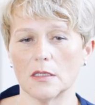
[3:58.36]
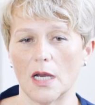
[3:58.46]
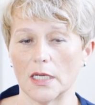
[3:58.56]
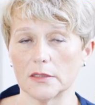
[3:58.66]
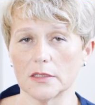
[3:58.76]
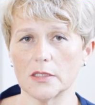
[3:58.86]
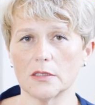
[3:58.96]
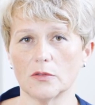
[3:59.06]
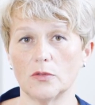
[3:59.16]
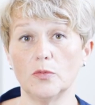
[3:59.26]
others,
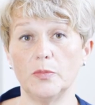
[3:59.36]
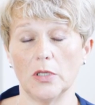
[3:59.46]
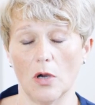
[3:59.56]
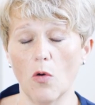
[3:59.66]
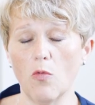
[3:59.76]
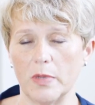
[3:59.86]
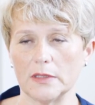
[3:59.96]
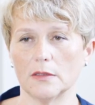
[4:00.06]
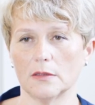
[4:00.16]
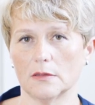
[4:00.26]
to be
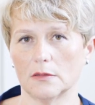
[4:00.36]
open